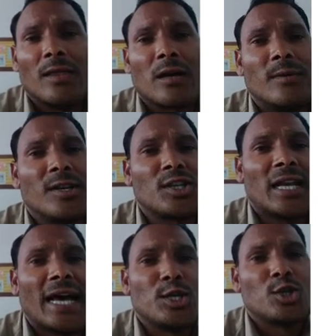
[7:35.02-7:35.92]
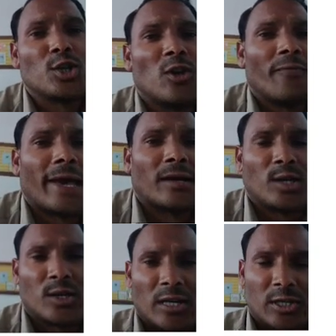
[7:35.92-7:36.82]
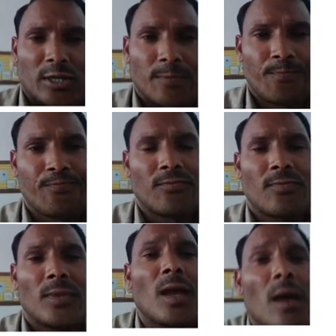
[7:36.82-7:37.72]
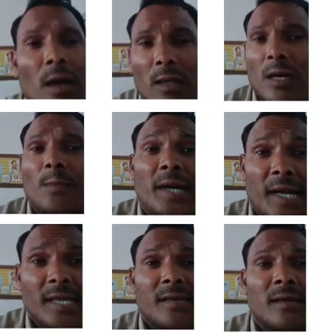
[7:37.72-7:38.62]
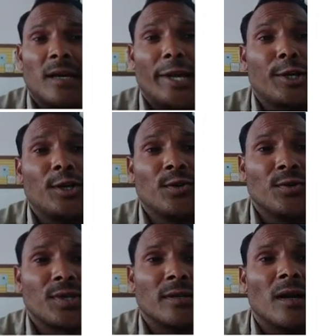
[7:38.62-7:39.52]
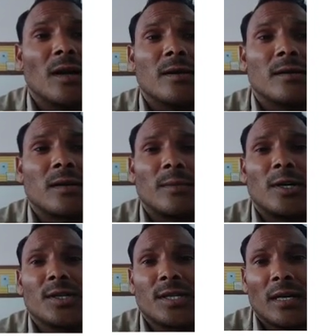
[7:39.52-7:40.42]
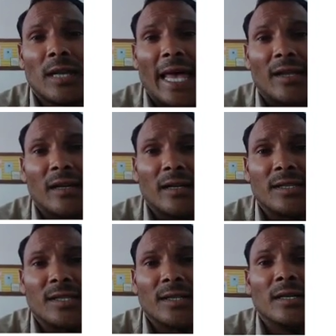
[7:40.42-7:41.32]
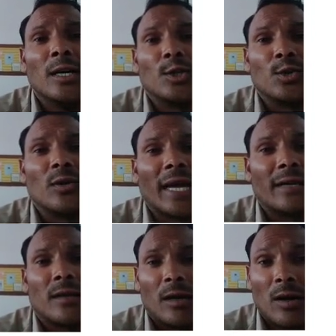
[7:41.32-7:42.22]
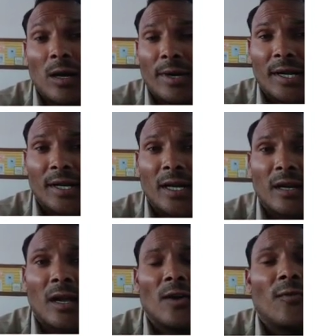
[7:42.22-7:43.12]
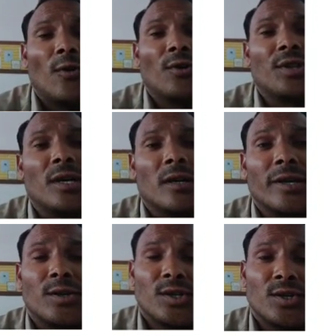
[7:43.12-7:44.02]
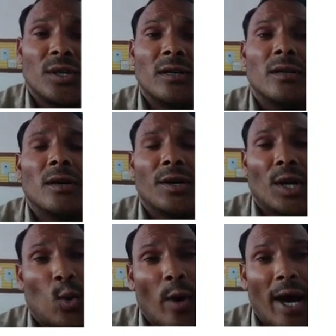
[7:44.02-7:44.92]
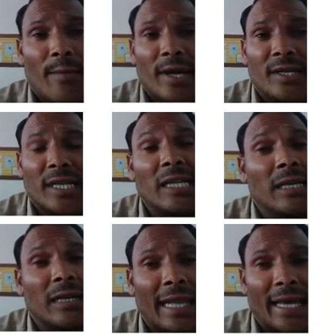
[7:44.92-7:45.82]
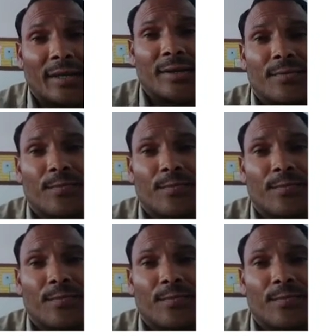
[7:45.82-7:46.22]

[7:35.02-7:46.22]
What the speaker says: the commercialization of agriculture. The British introduced commercial agriculture to get raw material for their industrial requirement in England.